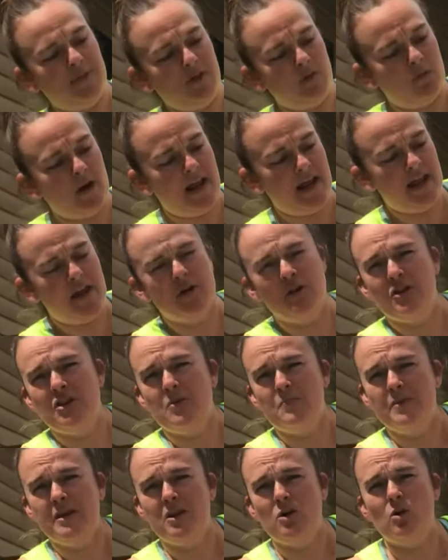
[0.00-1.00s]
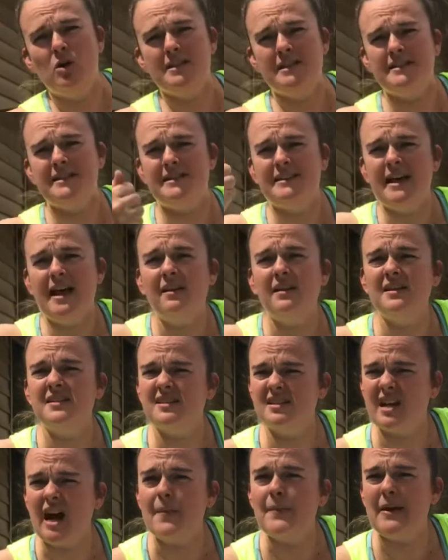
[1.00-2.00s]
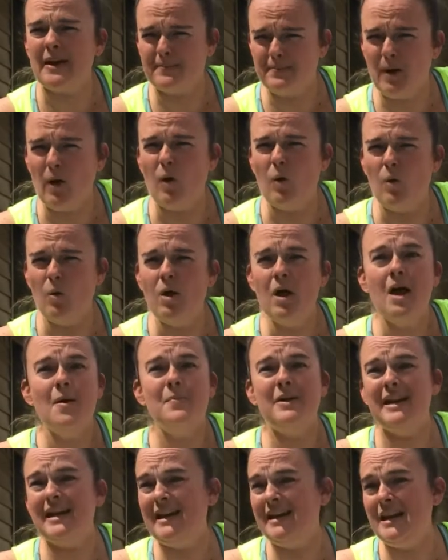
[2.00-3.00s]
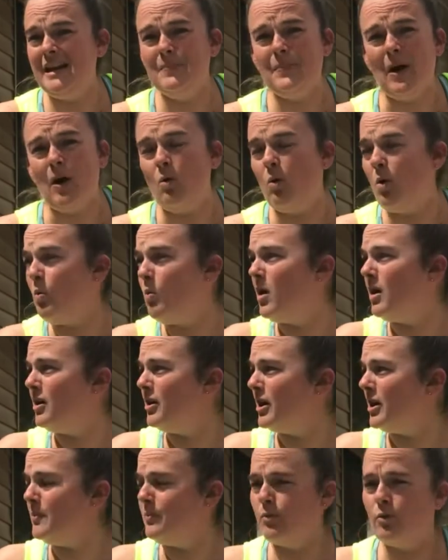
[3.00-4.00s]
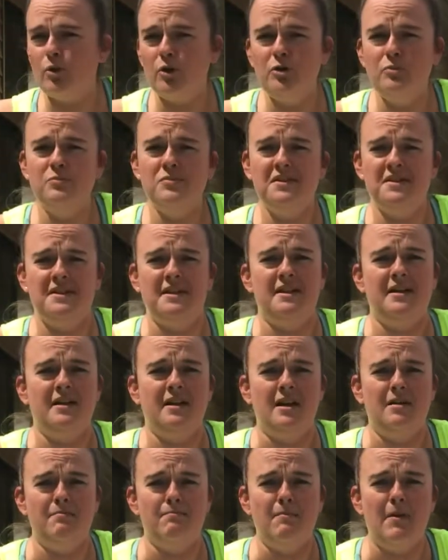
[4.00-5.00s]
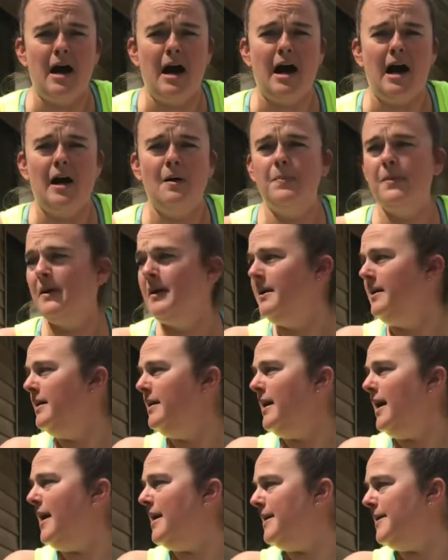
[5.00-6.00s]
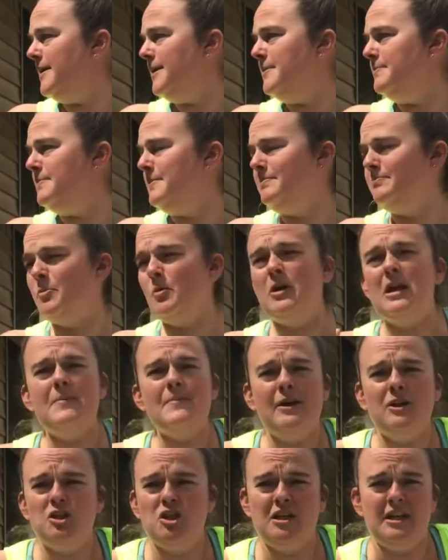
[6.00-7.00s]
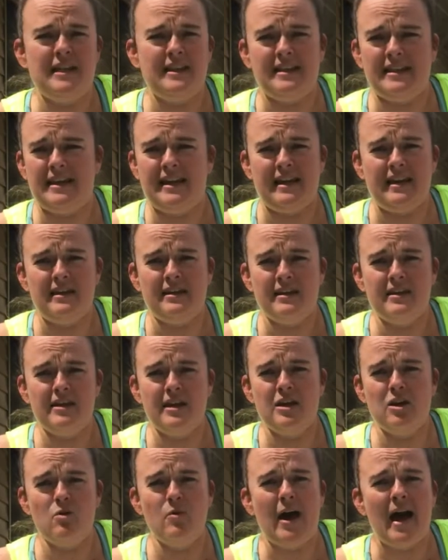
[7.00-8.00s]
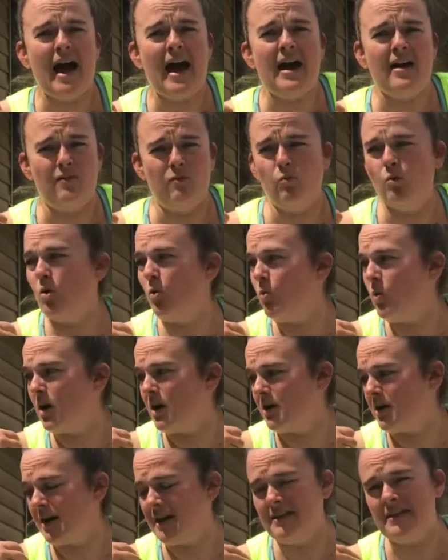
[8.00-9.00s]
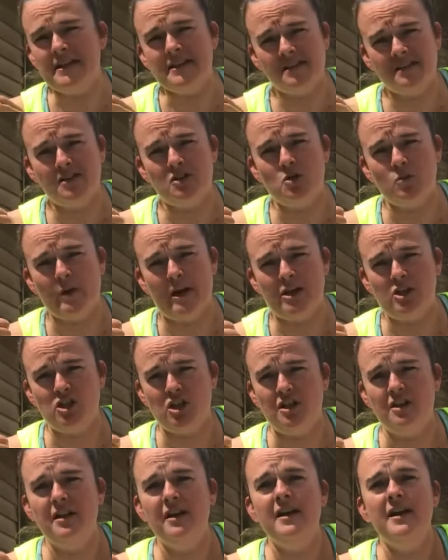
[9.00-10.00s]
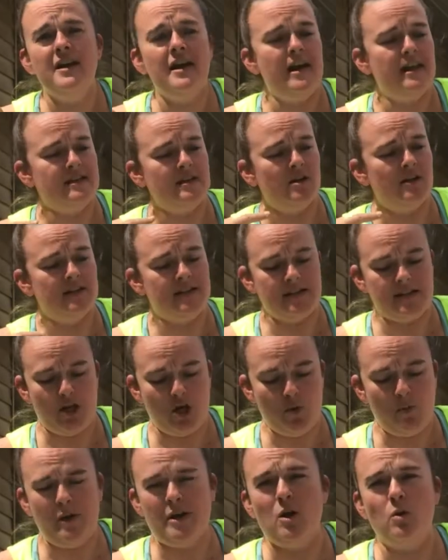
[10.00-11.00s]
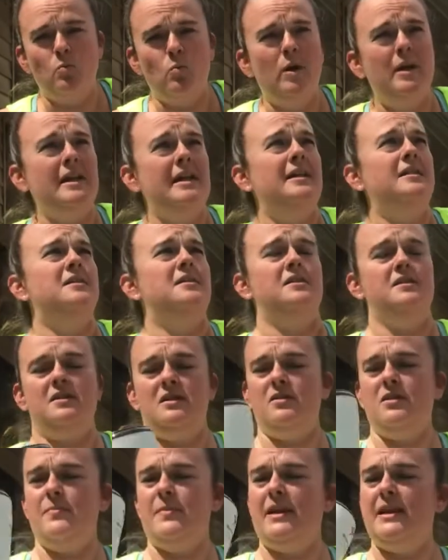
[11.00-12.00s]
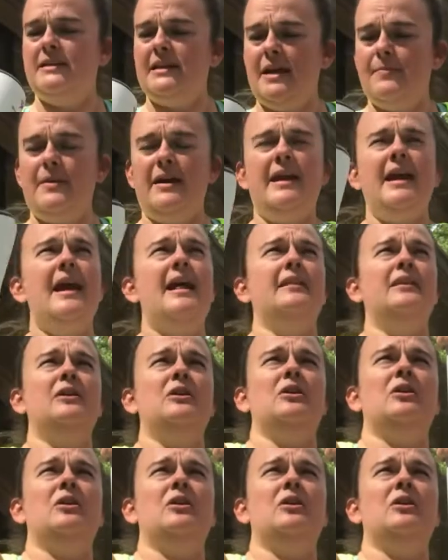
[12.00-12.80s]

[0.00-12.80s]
it right here in the middle because it's a telescopic pole, but any pole will work. A broomstick, a mop, pretty much anything that you have will work in this situation as long as it's open on one end. So I'm going to take my cat litter